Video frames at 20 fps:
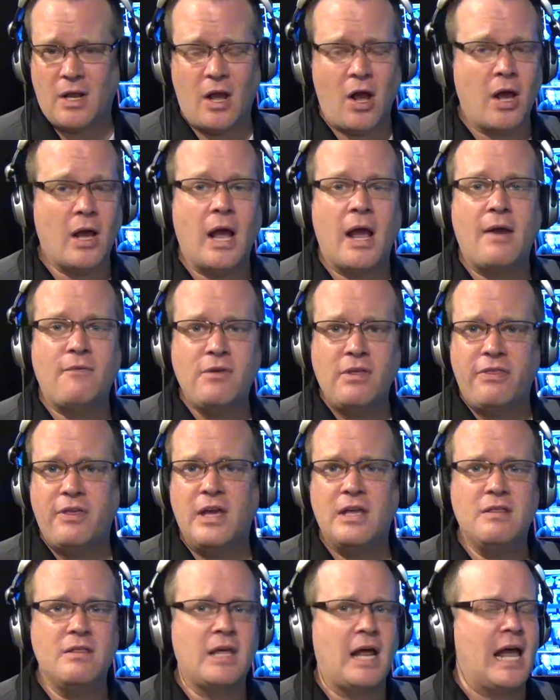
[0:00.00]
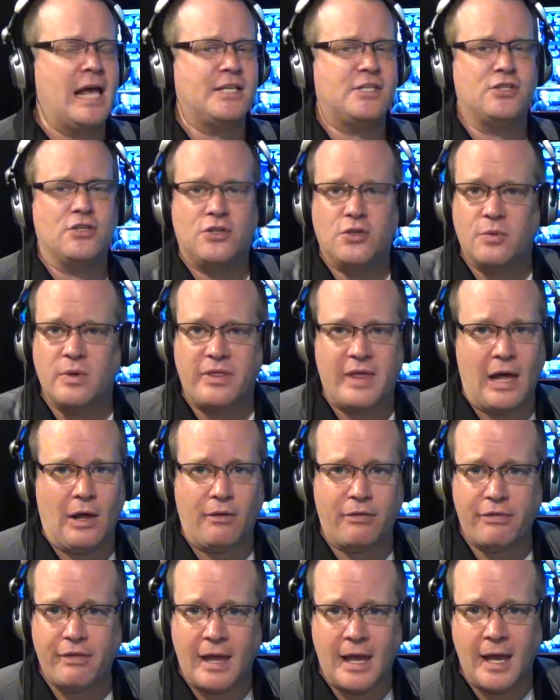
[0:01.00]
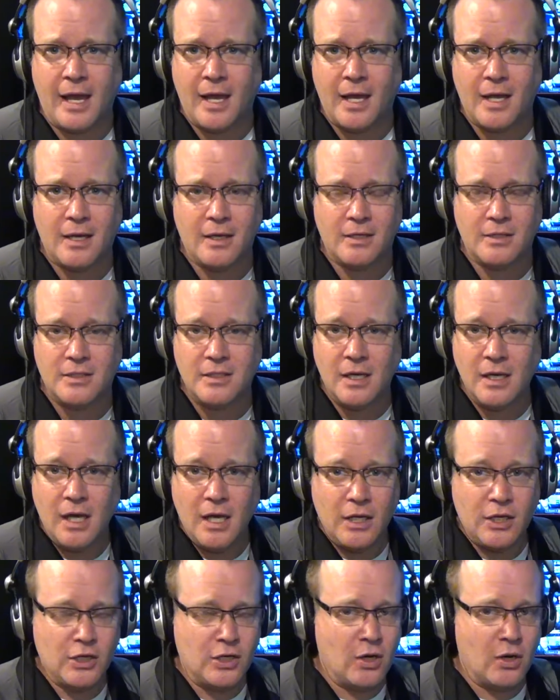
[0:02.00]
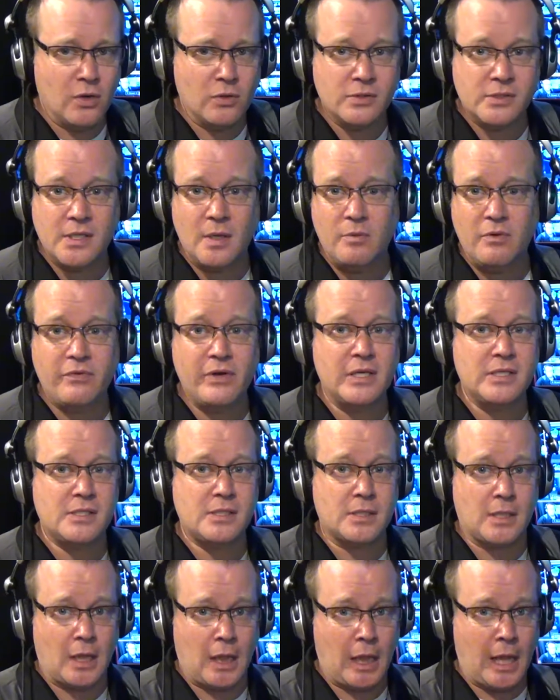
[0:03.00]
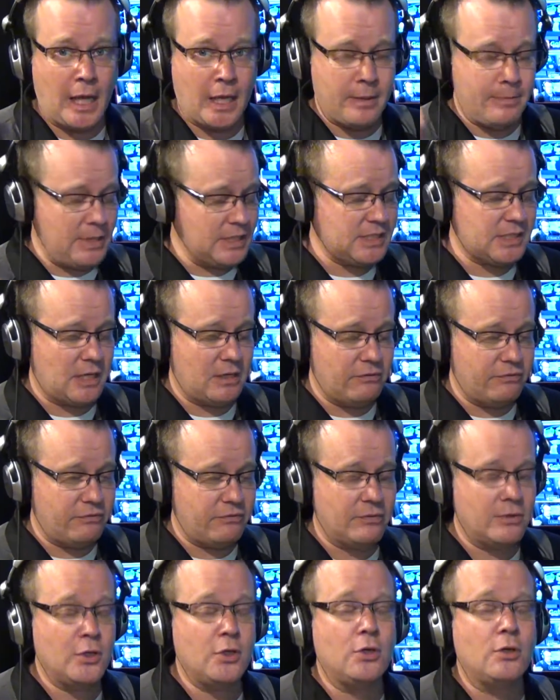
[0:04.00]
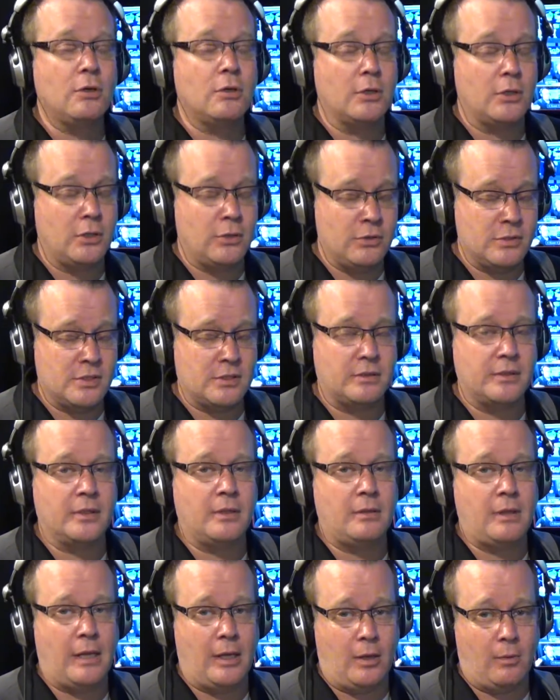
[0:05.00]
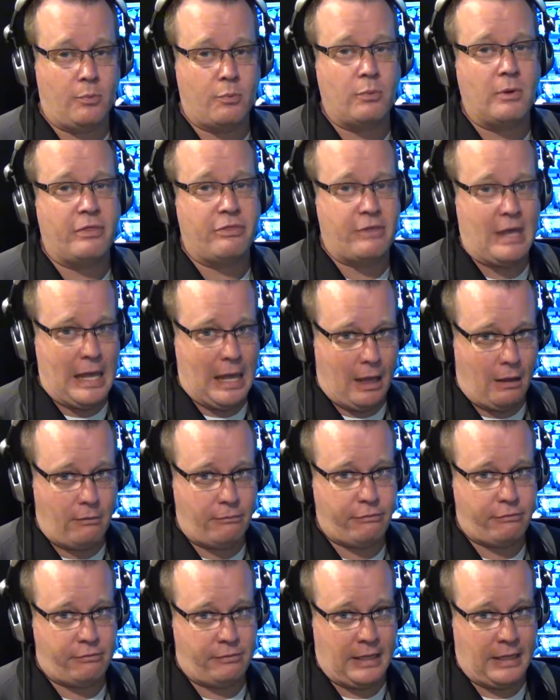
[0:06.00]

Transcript: everything that has to do with health. And some of us, like myself, could use a little help with the health. That's